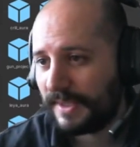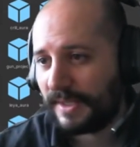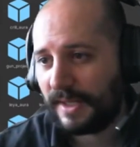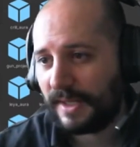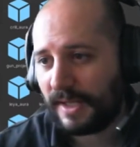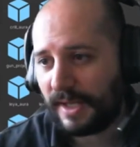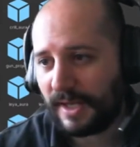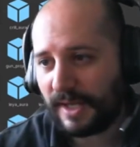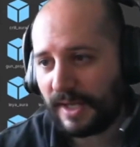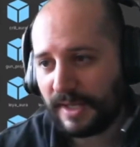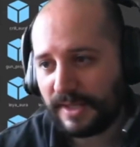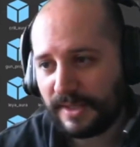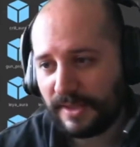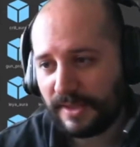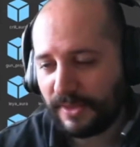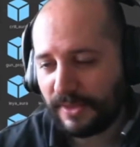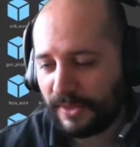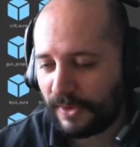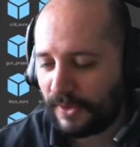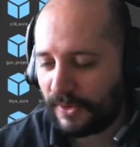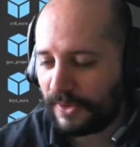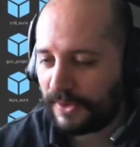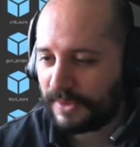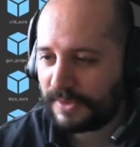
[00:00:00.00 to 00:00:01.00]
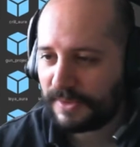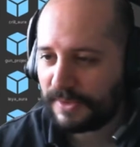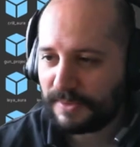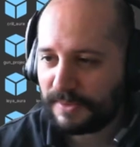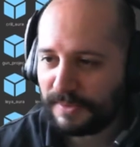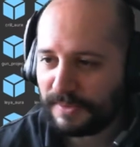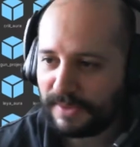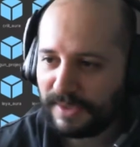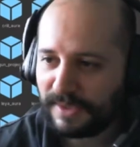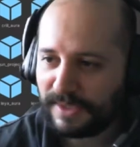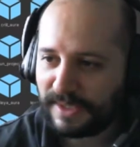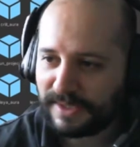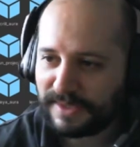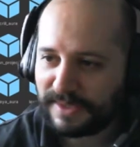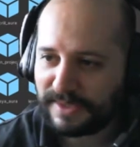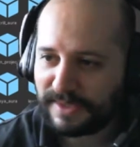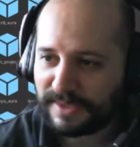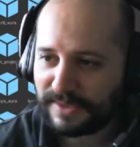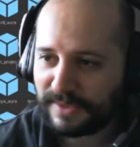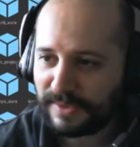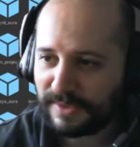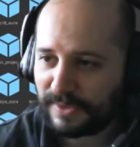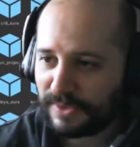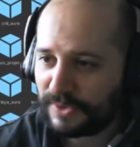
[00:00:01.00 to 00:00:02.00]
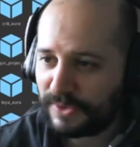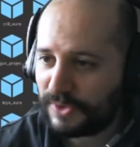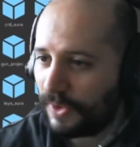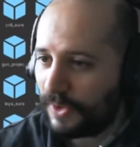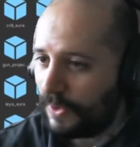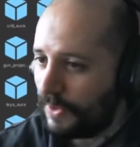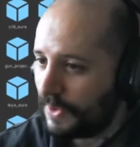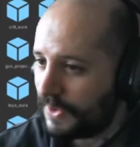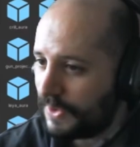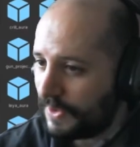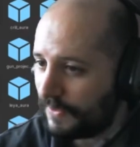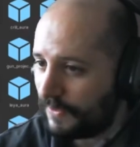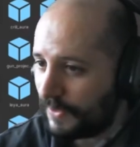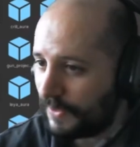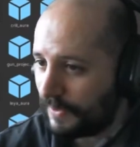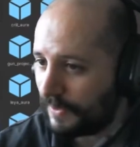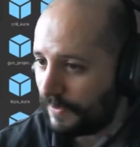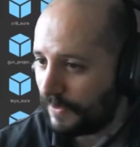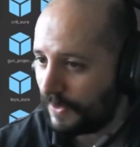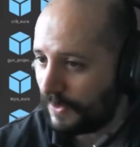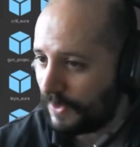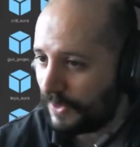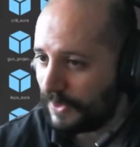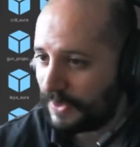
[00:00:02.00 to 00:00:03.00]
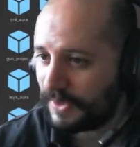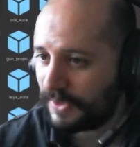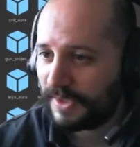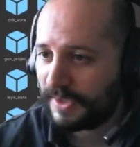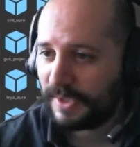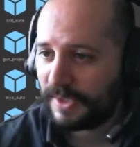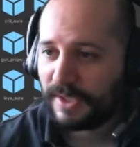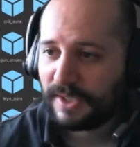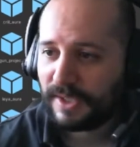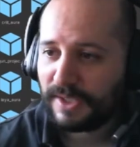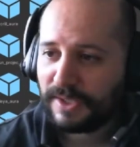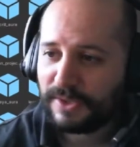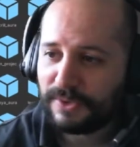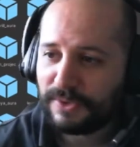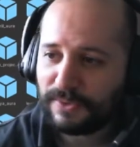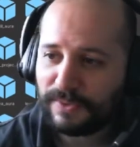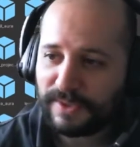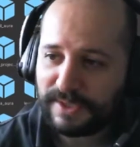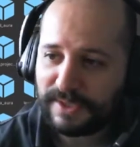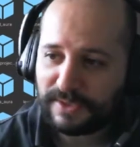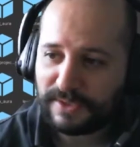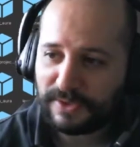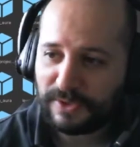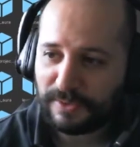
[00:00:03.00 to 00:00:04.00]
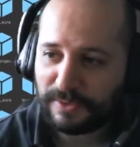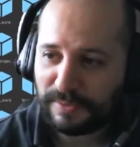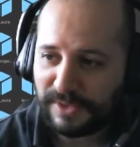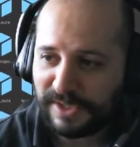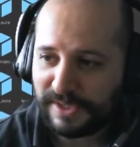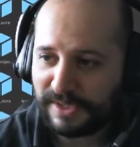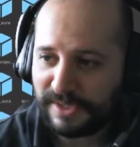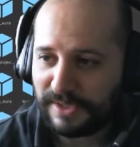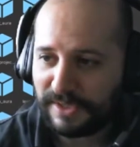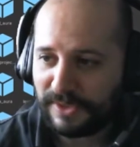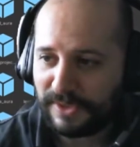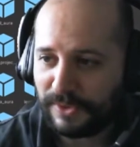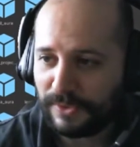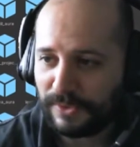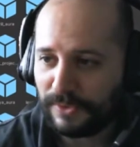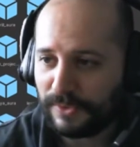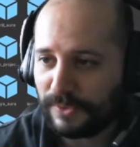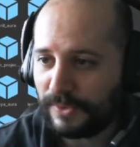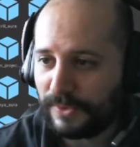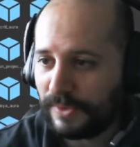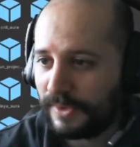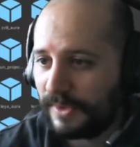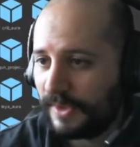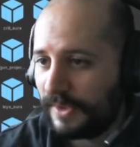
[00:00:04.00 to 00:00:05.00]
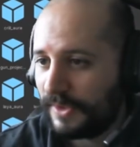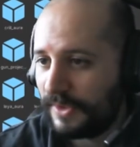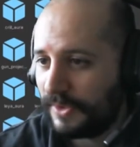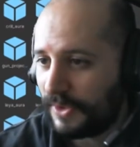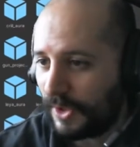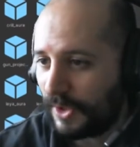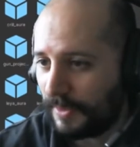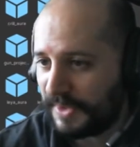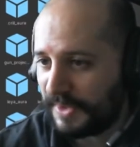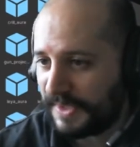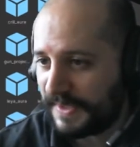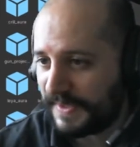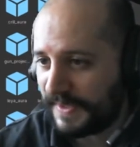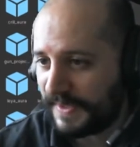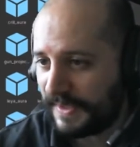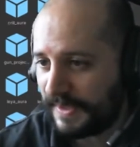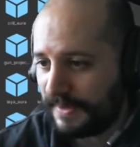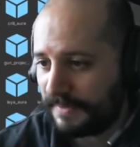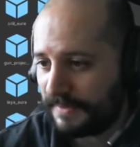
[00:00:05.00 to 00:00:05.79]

I thought, let's also for the vlog create a completely new combat scene.